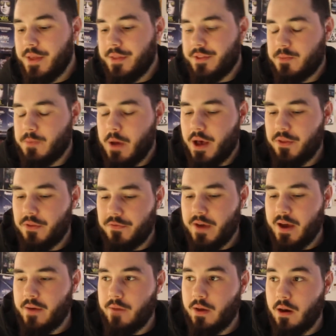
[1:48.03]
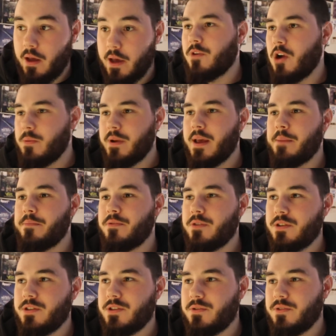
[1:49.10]
despite the fact that like Roman
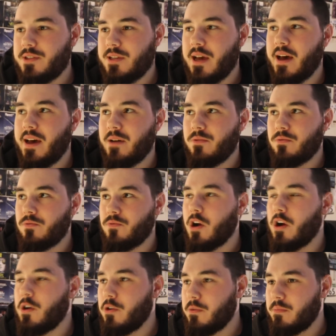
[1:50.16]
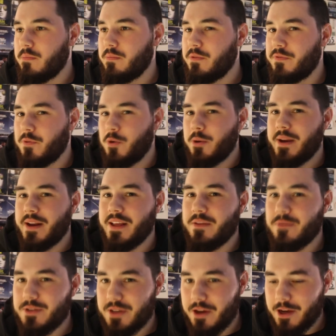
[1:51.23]
emperors who sat at Rome before the
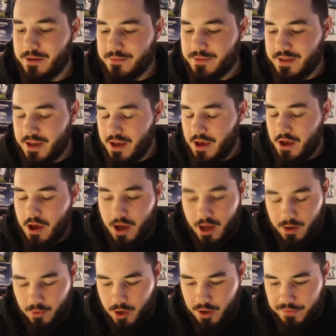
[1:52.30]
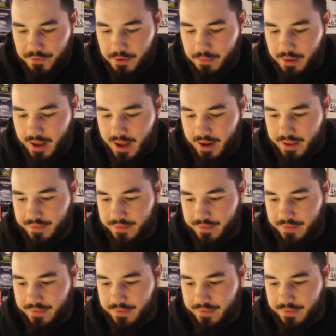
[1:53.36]
medieval times Uh, were often black.